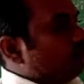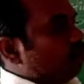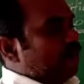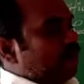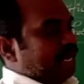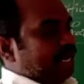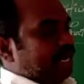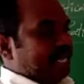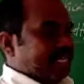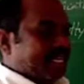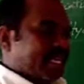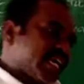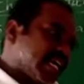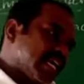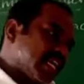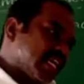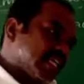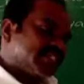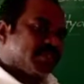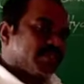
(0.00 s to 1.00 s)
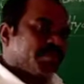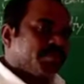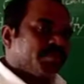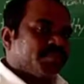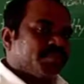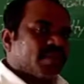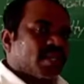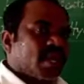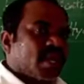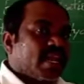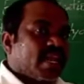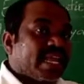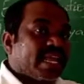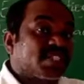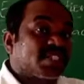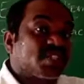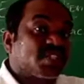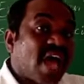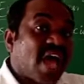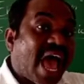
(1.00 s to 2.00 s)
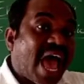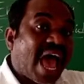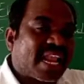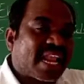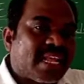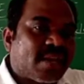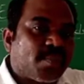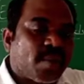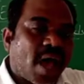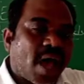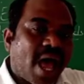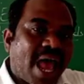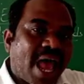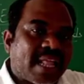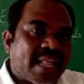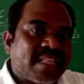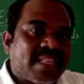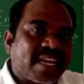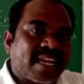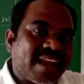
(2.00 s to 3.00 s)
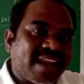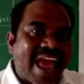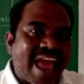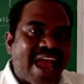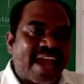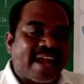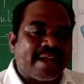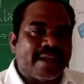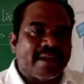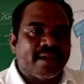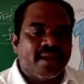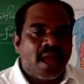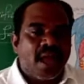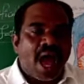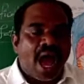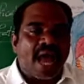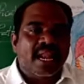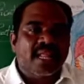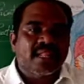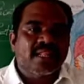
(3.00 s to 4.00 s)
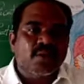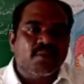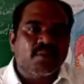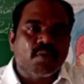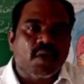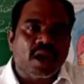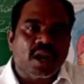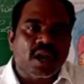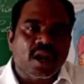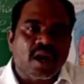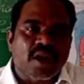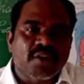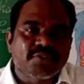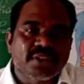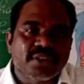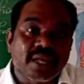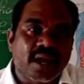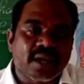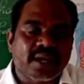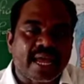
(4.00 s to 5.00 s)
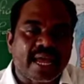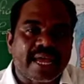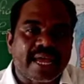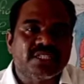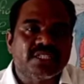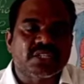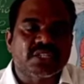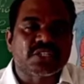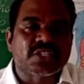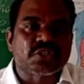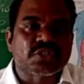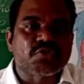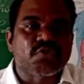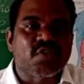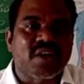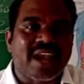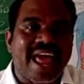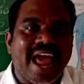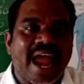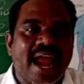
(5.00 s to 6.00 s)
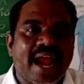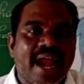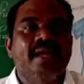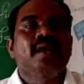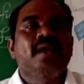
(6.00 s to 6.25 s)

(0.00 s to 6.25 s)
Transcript: materials. Next, another gland, another one of the digestive gland,